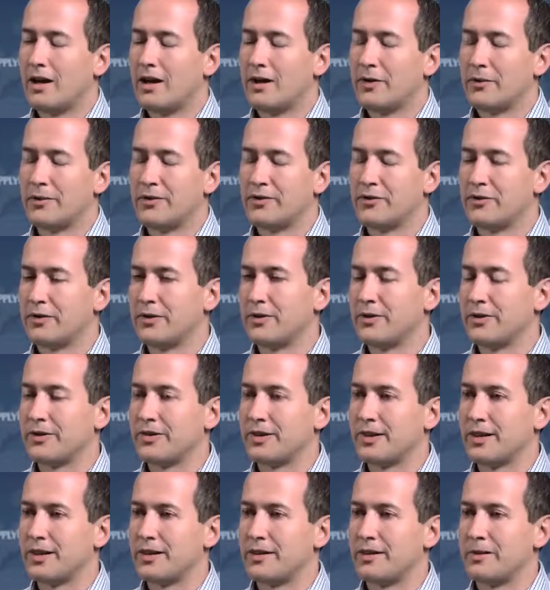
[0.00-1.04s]
We've reduced
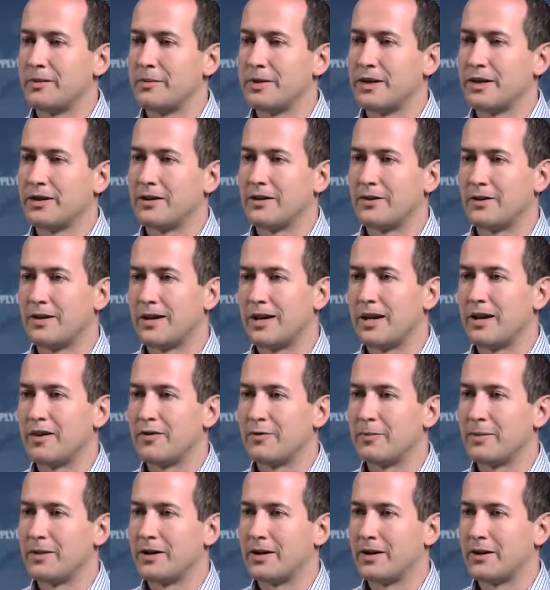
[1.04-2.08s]
that in about a year and a
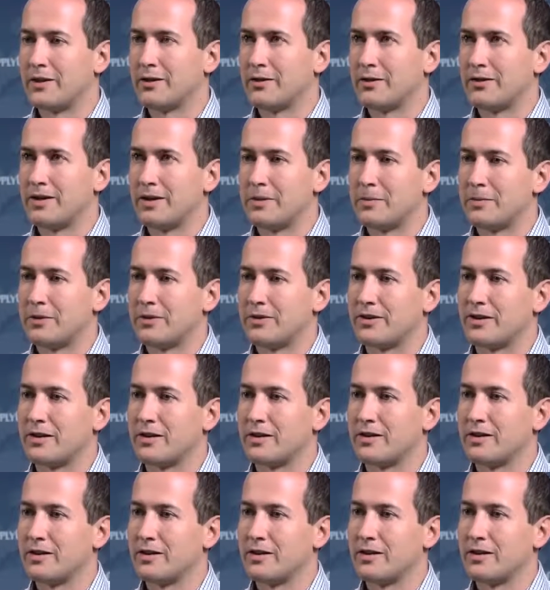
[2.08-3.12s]
half by
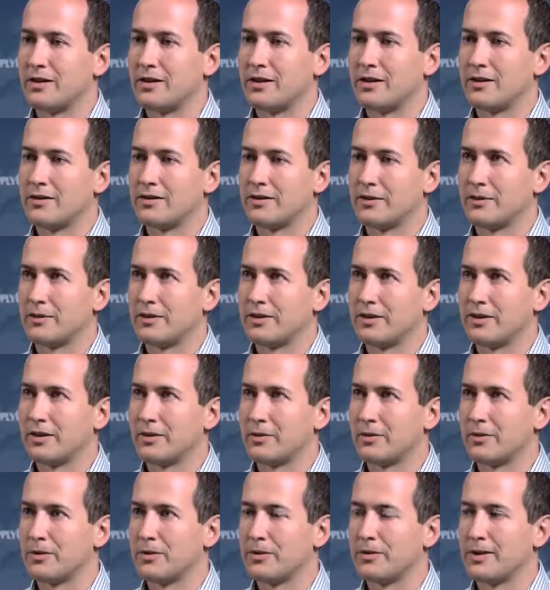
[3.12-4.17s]
13%, so I
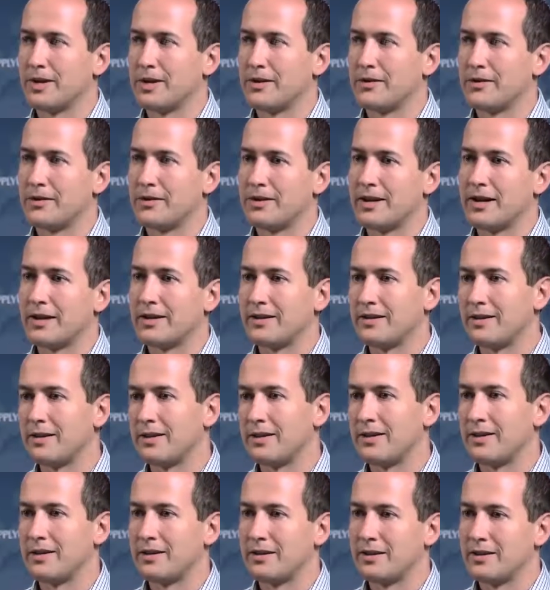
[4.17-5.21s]
think we're around
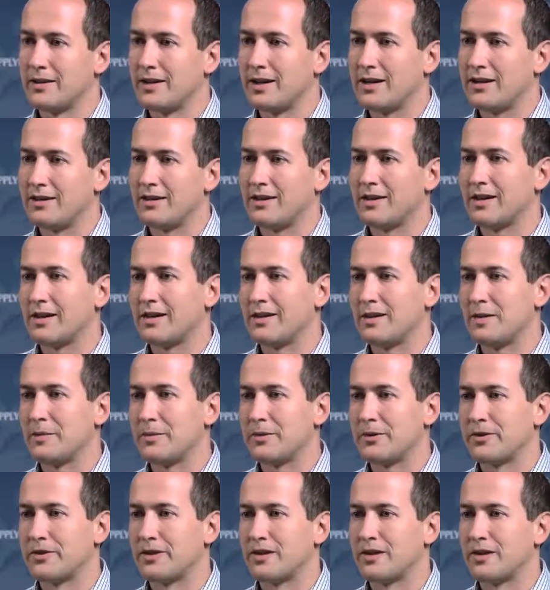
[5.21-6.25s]

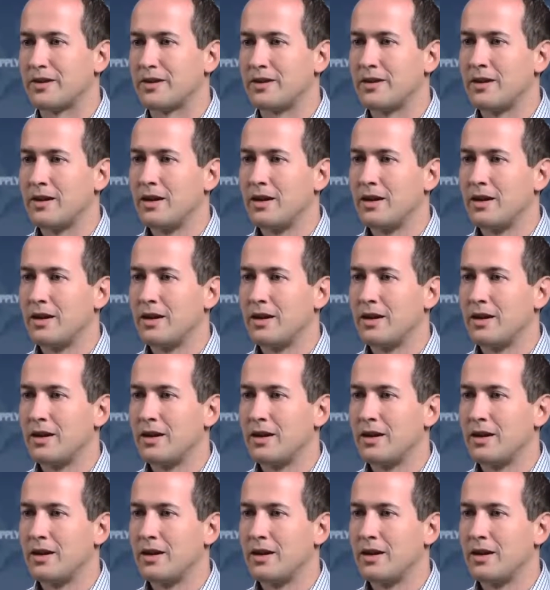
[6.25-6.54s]
19%